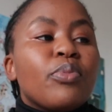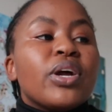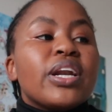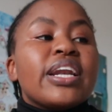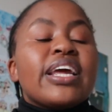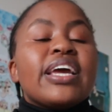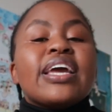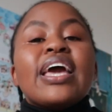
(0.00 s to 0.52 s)

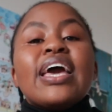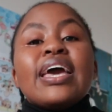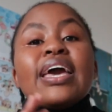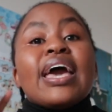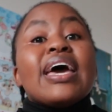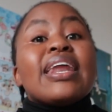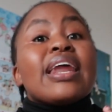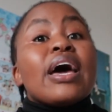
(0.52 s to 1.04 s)
modeling,
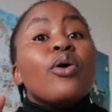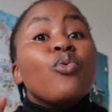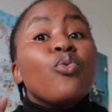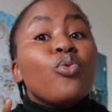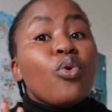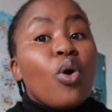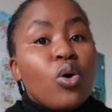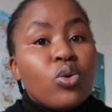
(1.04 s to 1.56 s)
and I
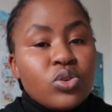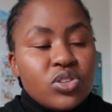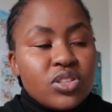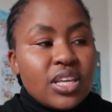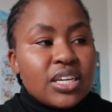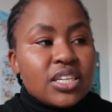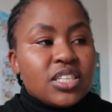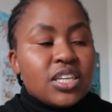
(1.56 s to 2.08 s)

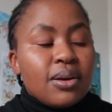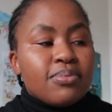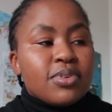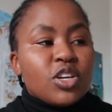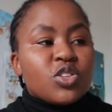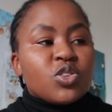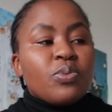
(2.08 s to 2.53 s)
wrote that chapter.